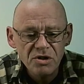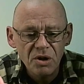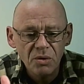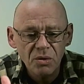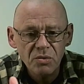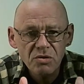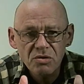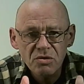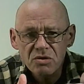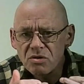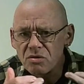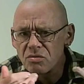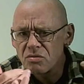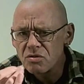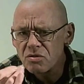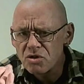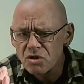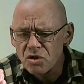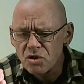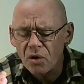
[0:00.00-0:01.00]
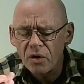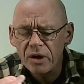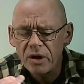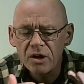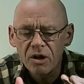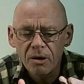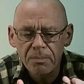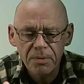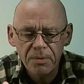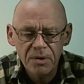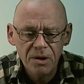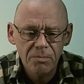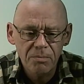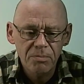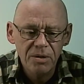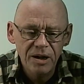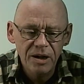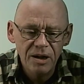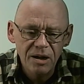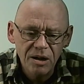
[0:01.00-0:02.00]
don't join up
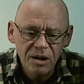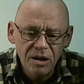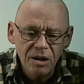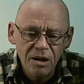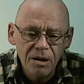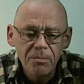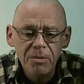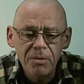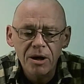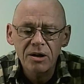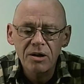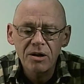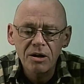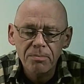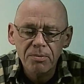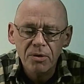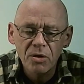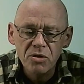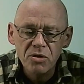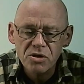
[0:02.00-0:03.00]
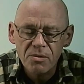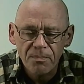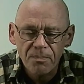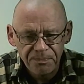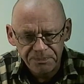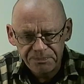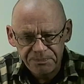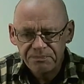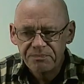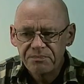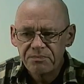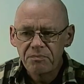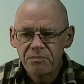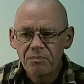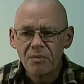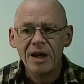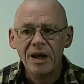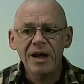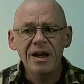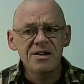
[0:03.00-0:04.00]
completely. The embodied approach
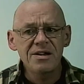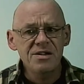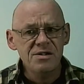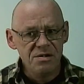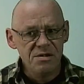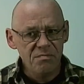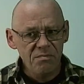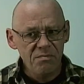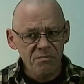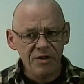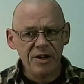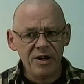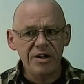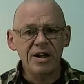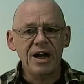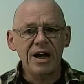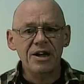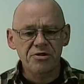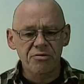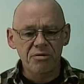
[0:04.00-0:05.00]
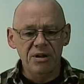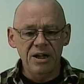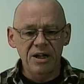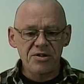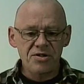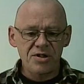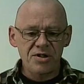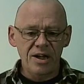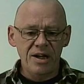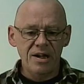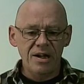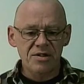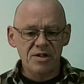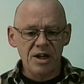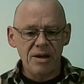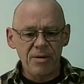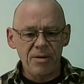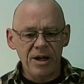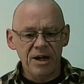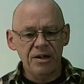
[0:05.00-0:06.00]
is very naturalistic. It's
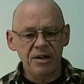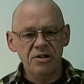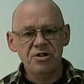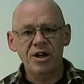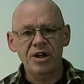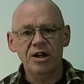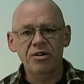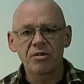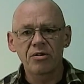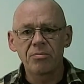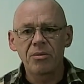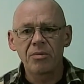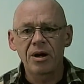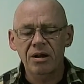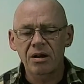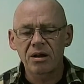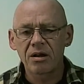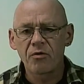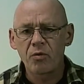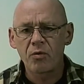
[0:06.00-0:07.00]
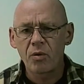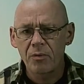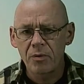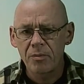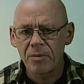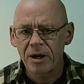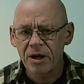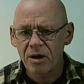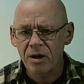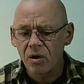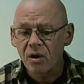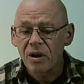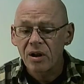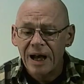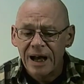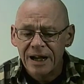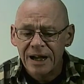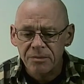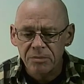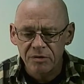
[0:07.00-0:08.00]
aiming at a general model of what we might call
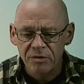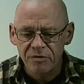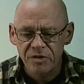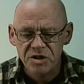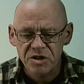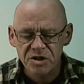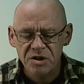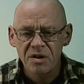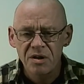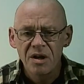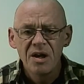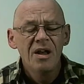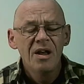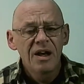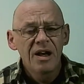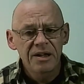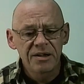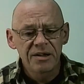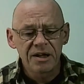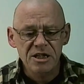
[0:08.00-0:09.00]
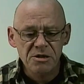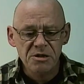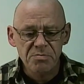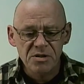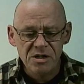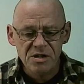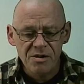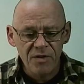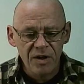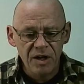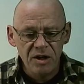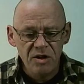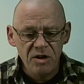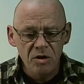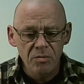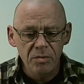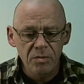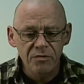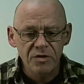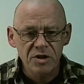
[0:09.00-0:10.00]
animal vision and not specifically
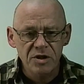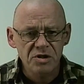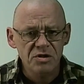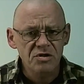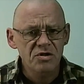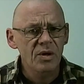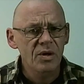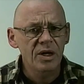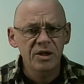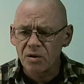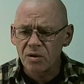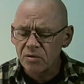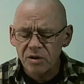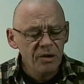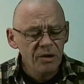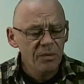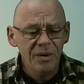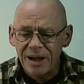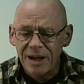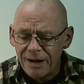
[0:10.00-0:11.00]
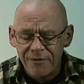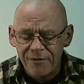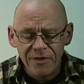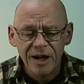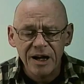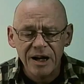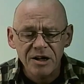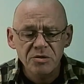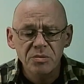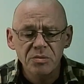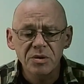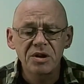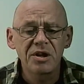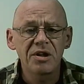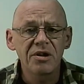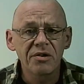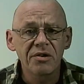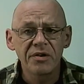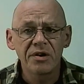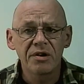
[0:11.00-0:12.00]
human vision. So I don't think we'll ever get to a
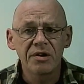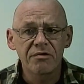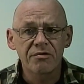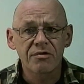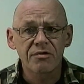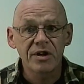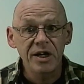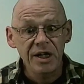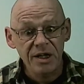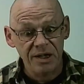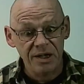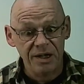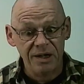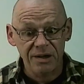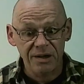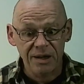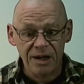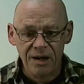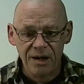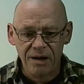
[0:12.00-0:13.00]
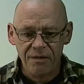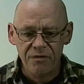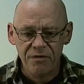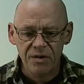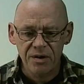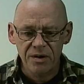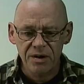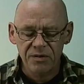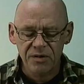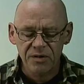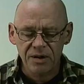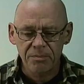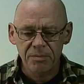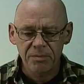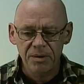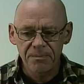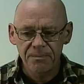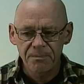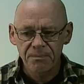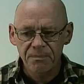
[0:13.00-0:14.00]
theory of reading there, for
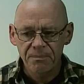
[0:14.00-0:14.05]
example.